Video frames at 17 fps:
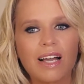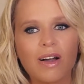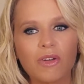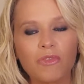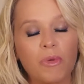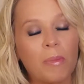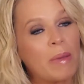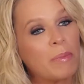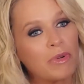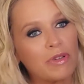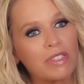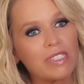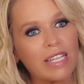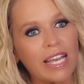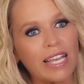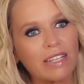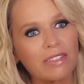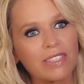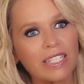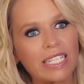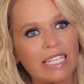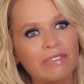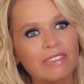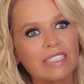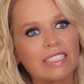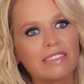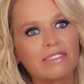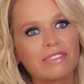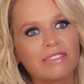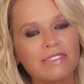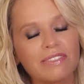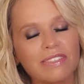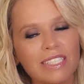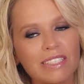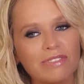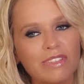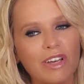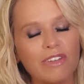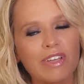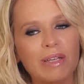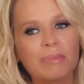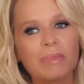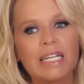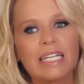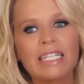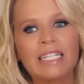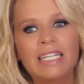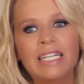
Remembrance Day on the 11th of November.